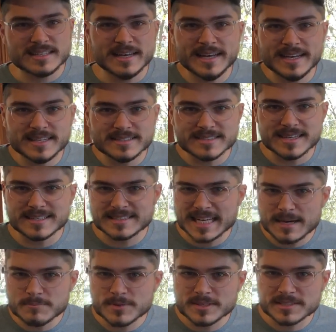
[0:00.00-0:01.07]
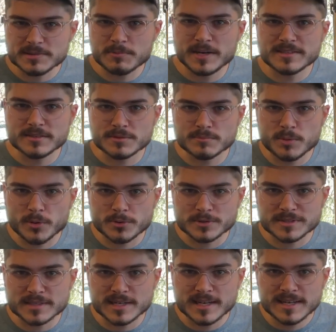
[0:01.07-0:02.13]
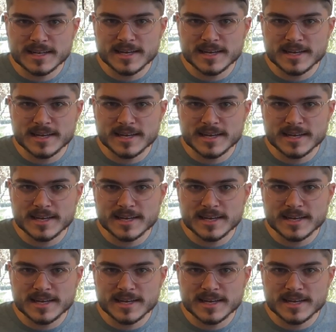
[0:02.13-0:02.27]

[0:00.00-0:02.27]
and templates and why they're important.